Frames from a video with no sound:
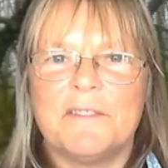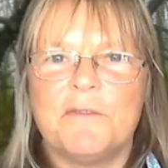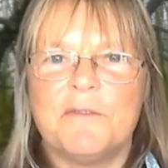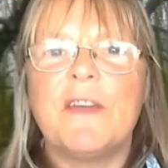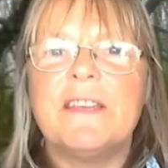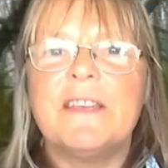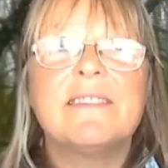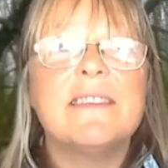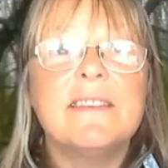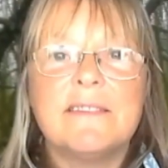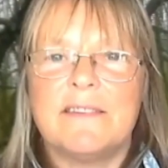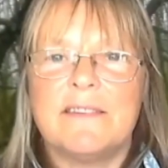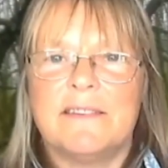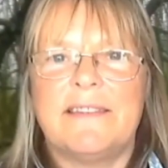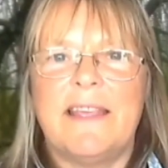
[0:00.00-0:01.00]
The face
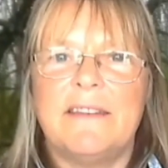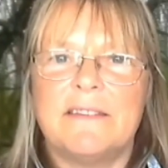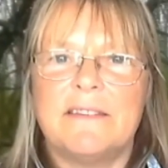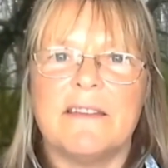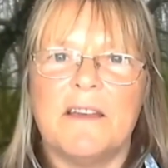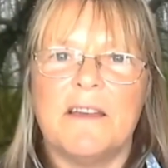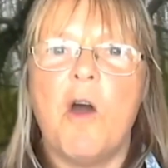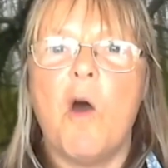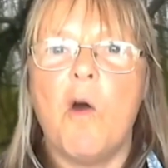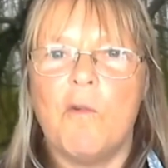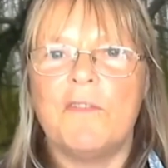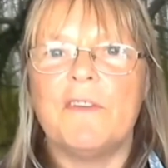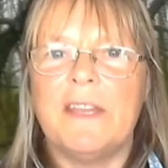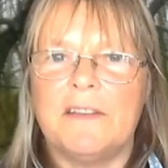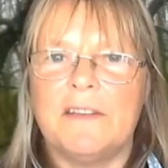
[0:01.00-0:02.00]
is the center of
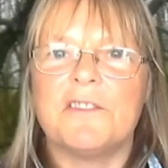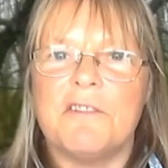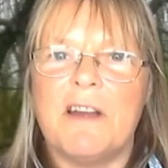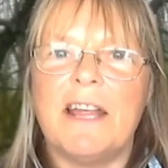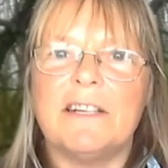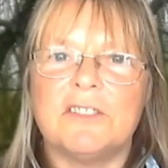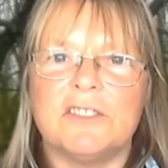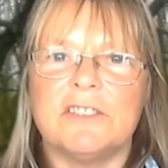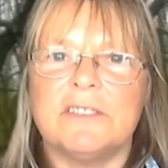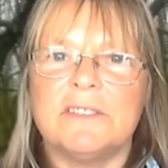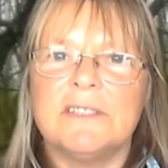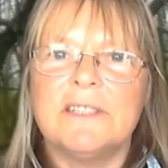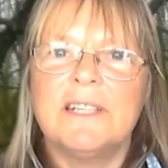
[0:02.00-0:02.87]
interaction.